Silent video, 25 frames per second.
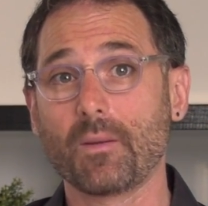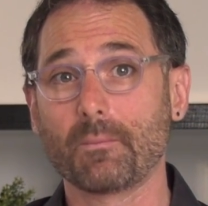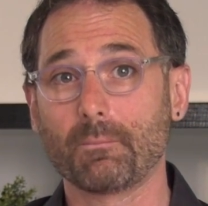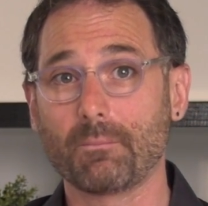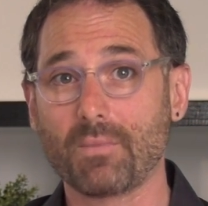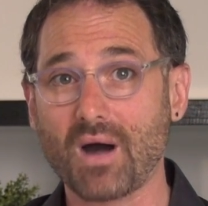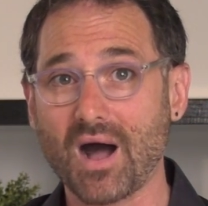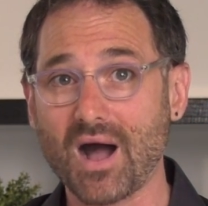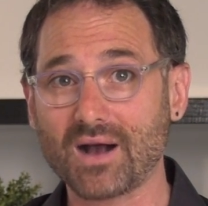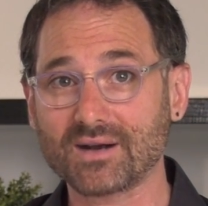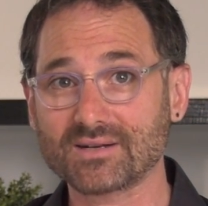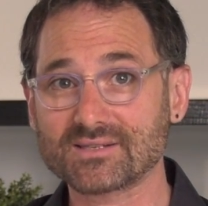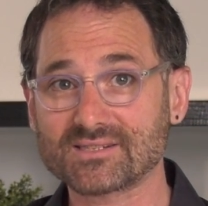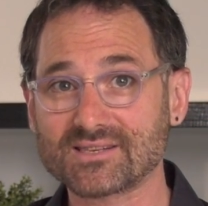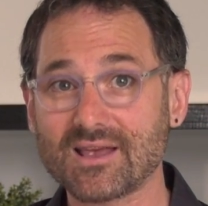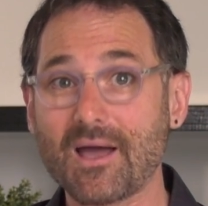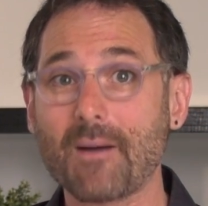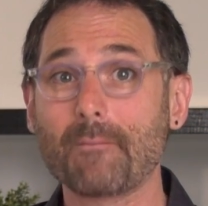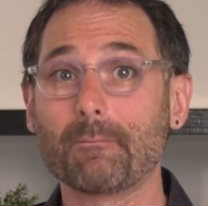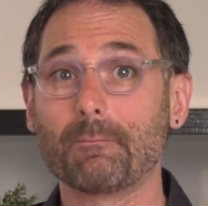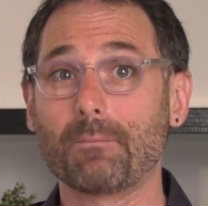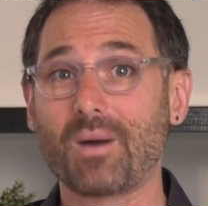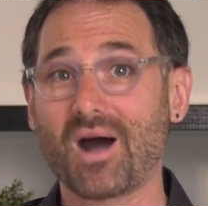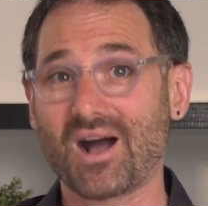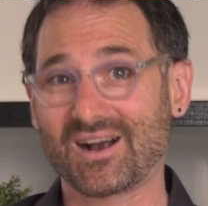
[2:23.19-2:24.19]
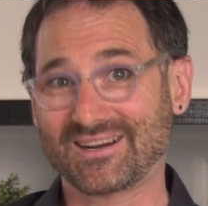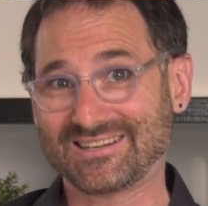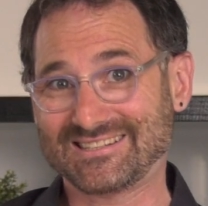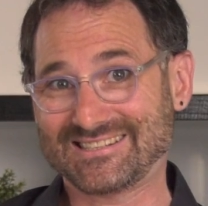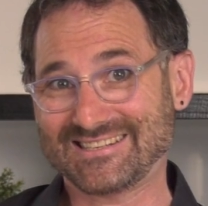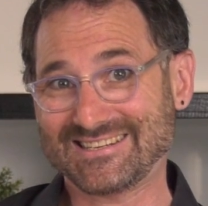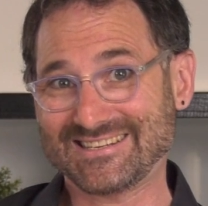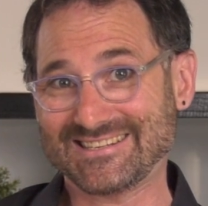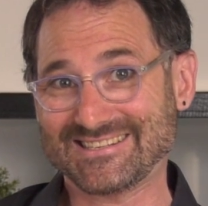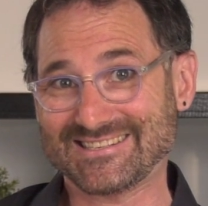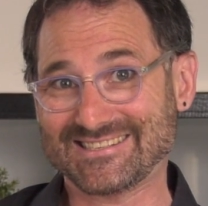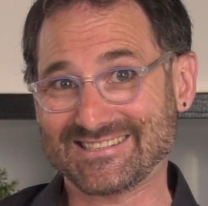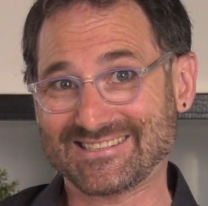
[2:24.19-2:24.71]
Box,
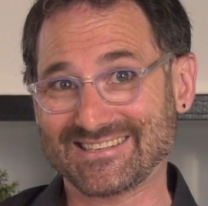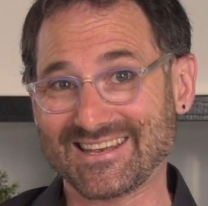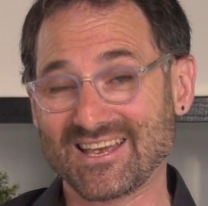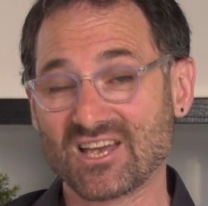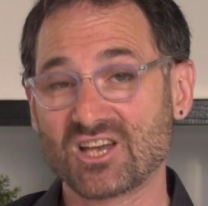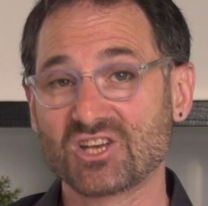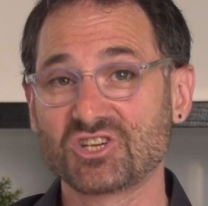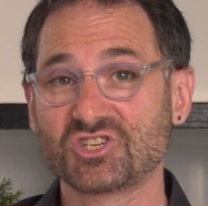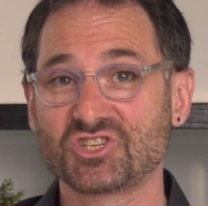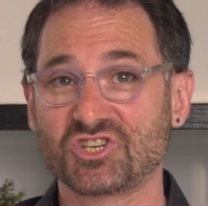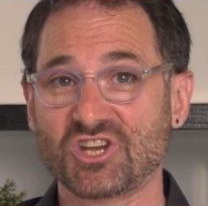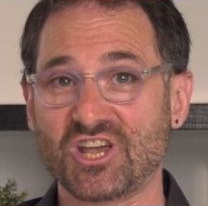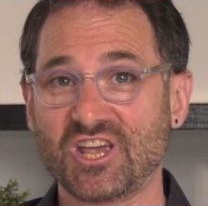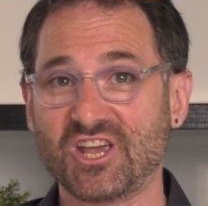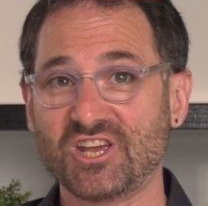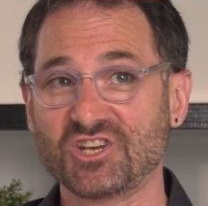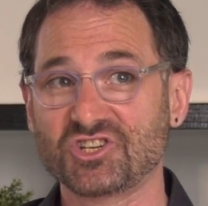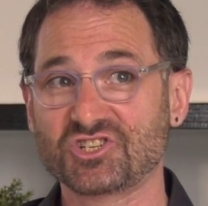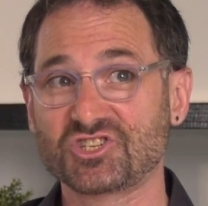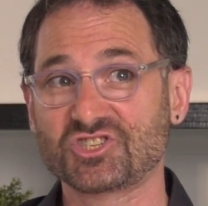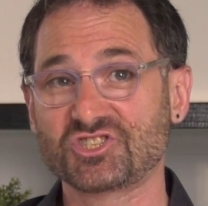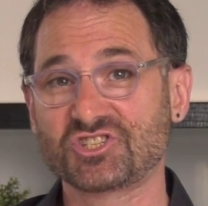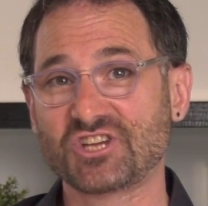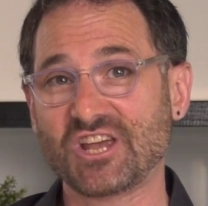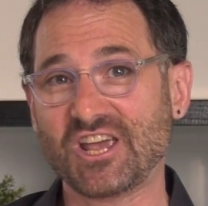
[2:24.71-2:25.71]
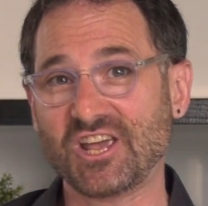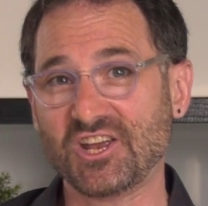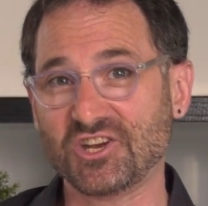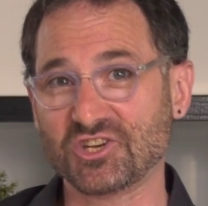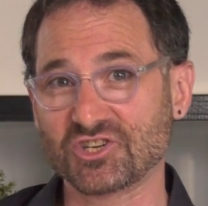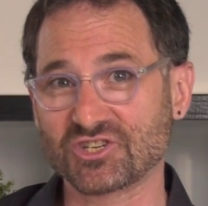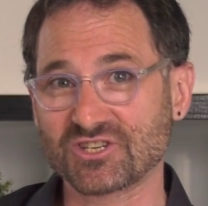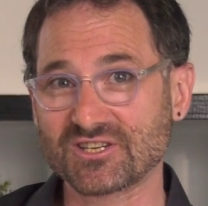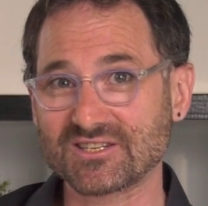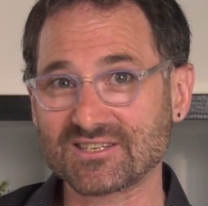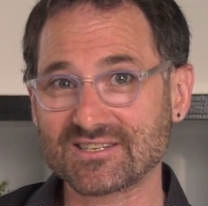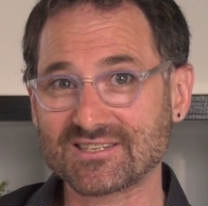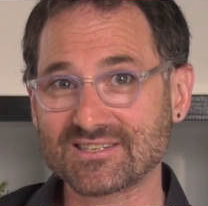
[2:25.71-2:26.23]
boxes. Change,
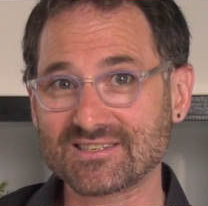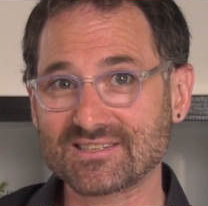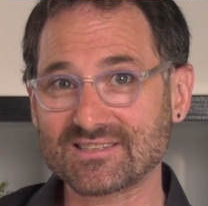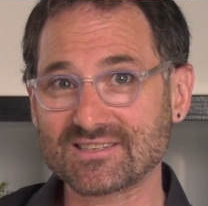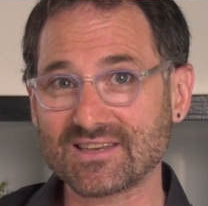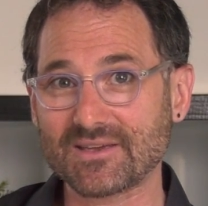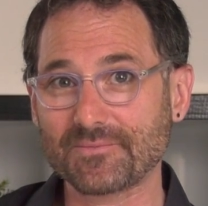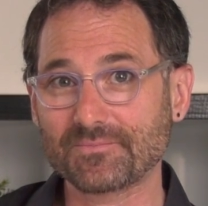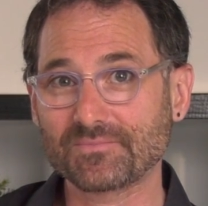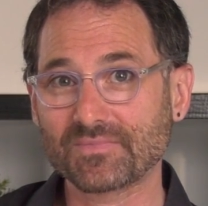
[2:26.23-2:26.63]
changes.